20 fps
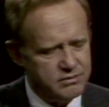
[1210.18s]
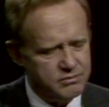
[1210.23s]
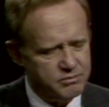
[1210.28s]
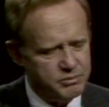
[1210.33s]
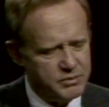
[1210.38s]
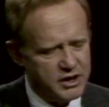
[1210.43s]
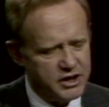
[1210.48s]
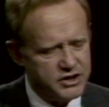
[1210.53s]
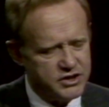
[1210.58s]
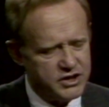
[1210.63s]

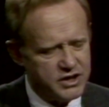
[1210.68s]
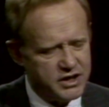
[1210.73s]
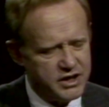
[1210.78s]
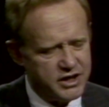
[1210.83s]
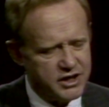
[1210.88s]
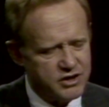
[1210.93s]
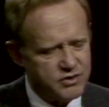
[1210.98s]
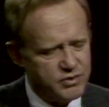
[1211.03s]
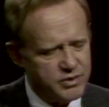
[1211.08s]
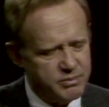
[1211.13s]
military
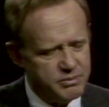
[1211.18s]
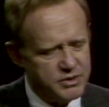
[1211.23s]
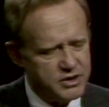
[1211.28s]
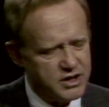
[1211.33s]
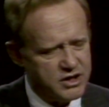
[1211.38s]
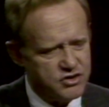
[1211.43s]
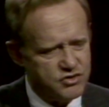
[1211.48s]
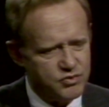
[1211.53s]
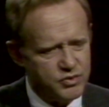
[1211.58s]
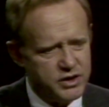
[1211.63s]
equipment
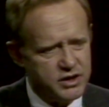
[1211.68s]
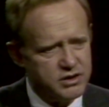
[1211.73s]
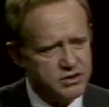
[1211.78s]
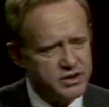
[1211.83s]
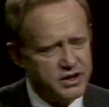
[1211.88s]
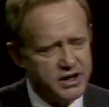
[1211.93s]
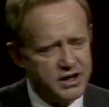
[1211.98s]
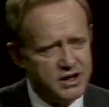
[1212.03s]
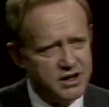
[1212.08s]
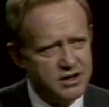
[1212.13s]
as well
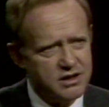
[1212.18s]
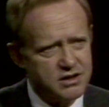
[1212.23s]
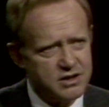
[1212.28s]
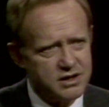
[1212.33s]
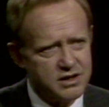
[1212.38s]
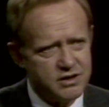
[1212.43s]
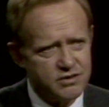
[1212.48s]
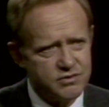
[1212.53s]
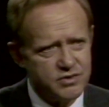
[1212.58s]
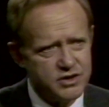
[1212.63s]
to any of the
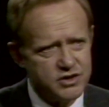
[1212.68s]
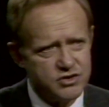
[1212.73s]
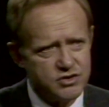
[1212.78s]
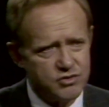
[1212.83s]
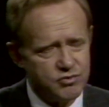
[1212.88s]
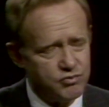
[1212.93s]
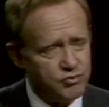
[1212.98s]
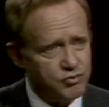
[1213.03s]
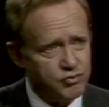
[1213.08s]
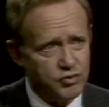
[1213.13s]
countries,
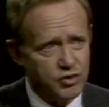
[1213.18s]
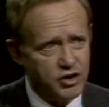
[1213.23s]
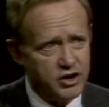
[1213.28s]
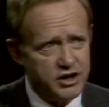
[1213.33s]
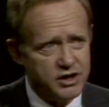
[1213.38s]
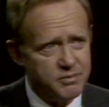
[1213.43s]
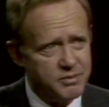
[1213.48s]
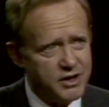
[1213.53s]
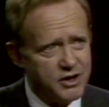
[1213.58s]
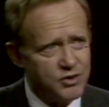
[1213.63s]
and
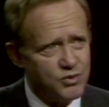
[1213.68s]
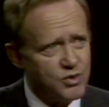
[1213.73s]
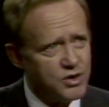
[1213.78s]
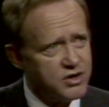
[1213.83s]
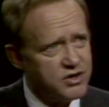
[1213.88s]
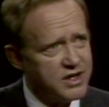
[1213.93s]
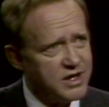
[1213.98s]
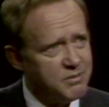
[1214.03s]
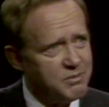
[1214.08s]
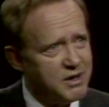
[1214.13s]
worried about where
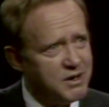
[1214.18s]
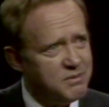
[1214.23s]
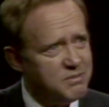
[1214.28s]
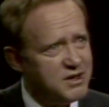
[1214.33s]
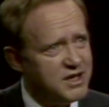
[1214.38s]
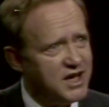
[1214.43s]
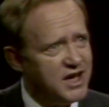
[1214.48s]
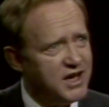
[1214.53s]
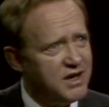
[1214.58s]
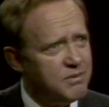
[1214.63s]
they may
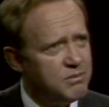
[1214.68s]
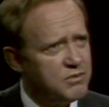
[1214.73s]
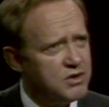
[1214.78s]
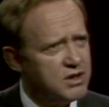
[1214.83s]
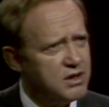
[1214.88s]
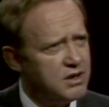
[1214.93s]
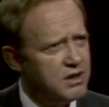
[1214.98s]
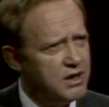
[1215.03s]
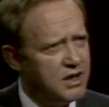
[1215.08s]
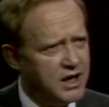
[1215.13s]
be aimed
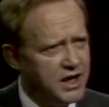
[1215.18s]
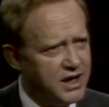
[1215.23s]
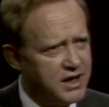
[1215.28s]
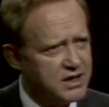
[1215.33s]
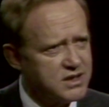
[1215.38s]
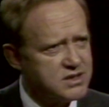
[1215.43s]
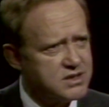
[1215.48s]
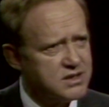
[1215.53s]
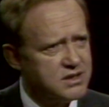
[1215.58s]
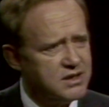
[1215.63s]

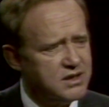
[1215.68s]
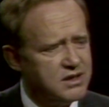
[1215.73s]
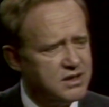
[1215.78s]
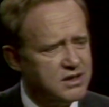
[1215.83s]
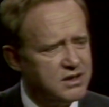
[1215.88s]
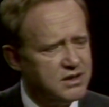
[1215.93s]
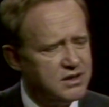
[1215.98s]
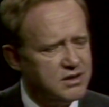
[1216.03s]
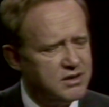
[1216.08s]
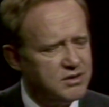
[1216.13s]
next.
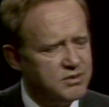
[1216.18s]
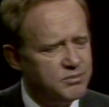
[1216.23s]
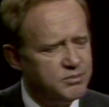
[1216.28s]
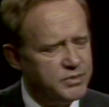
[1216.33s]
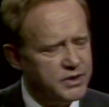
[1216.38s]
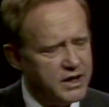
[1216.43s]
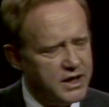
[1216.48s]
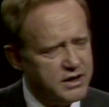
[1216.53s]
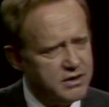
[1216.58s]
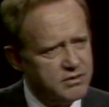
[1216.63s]

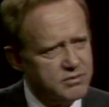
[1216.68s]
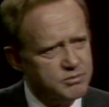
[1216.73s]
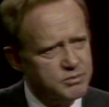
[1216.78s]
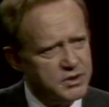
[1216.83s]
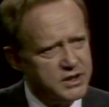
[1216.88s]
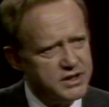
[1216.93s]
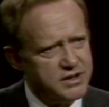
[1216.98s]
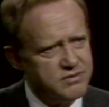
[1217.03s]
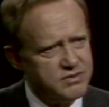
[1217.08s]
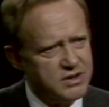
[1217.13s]
But I don't
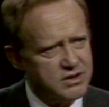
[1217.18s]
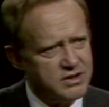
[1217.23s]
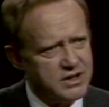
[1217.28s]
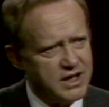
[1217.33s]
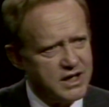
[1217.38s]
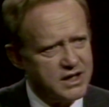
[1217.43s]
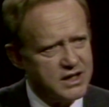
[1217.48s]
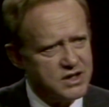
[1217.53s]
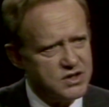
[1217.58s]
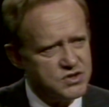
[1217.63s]
believe that
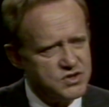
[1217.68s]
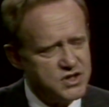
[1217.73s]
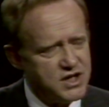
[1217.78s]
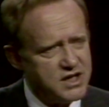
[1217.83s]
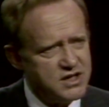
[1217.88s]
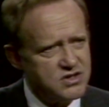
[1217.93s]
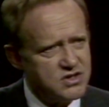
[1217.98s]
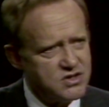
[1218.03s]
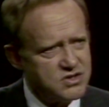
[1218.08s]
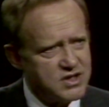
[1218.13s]
that can
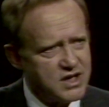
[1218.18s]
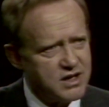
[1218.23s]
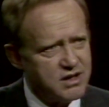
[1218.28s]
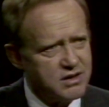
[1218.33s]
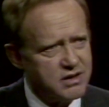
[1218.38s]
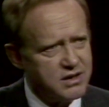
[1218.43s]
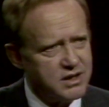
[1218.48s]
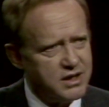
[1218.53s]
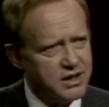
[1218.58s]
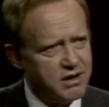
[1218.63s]
chase us out
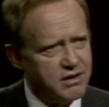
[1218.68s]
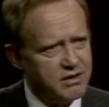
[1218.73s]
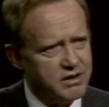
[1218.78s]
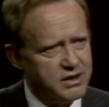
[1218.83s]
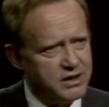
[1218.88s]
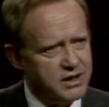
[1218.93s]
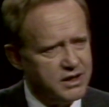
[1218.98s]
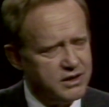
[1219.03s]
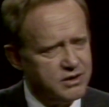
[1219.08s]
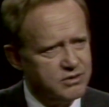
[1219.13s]
of the
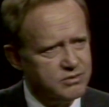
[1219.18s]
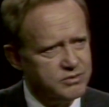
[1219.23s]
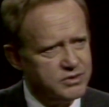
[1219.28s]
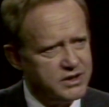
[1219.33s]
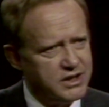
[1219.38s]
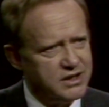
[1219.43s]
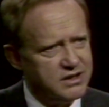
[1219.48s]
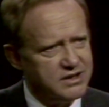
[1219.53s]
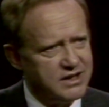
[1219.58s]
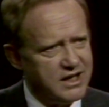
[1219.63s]
area. I don't
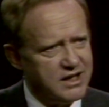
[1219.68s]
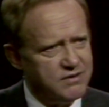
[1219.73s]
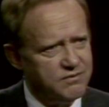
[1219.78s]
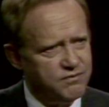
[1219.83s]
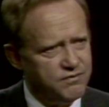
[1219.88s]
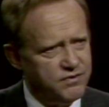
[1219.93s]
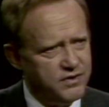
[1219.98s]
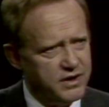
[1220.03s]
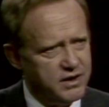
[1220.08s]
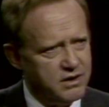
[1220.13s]
think that
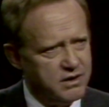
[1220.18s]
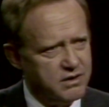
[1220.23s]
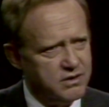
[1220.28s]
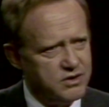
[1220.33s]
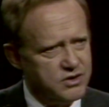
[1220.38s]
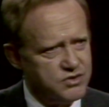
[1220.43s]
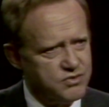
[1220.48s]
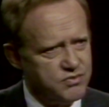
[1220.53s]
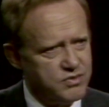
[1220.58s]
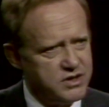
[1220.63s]
fear
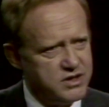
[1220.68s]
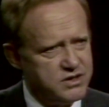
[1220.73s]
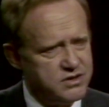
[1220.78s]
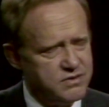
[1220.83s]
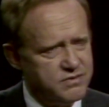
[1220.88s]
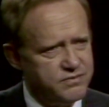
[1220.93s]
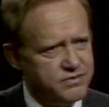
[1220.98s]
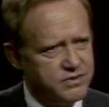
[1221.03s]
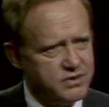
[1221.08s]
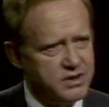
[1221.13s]
is
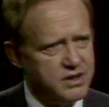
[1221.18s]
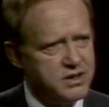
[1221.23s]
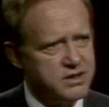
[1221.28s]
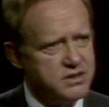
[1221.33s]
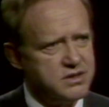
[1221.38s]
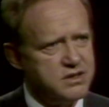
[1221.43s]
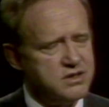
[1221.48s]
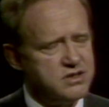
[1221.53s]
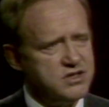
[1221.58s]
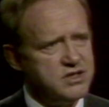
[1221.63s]
reason for us
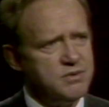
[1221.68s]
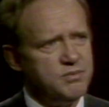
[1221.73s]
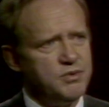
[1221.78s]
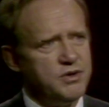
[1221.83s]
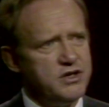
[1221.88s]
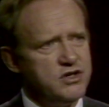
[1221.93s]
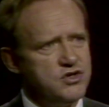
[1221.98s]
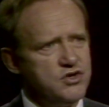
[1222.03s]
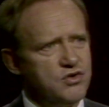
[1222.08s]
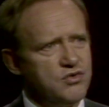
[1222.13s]
to
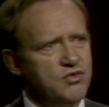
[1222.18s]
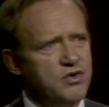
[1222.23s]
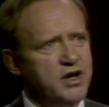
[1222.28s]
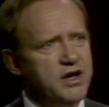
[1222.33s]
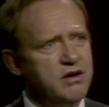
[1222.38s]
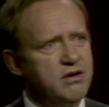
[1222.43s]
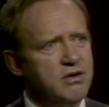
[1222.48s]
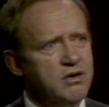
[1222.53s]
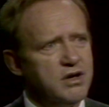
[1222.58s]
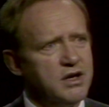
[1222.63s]
simply
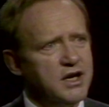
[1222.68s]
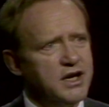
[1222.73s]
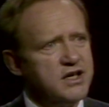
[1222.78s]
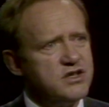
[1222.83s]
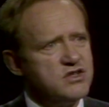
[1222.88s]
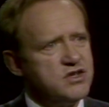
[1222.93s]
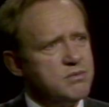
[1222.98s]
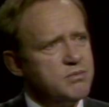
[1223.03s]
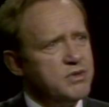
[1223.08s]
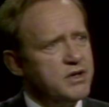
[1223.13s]
surrender and let
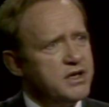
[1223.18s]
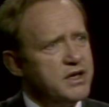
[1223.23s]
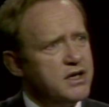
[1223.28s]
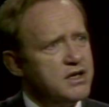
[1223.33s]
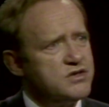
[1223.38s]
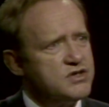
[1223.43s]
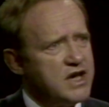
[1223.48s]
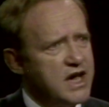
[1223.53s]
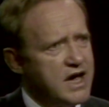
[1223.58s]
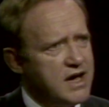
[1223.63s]
somebody
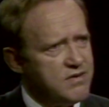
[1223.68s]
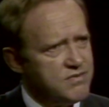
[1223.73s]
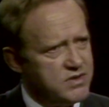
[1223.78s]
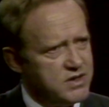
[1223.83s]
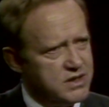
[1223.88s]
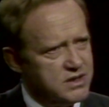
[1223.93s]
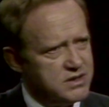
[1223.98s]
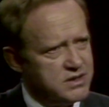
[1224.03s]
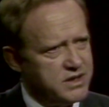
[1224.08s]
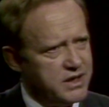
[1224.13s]
else have
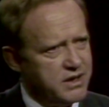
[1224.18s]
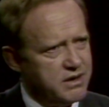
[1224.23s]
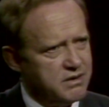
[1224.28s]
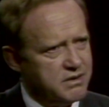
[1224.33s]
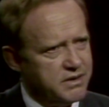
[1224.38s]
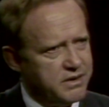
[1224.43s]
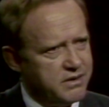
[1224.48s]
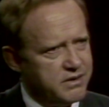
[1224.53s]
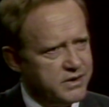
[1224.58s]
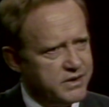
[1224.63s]
the entire
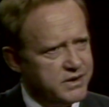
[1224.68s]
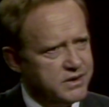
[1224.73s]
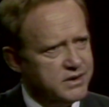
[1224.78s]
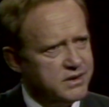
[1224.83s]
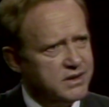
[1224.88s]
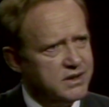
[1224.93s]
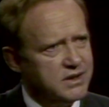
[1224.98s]
area.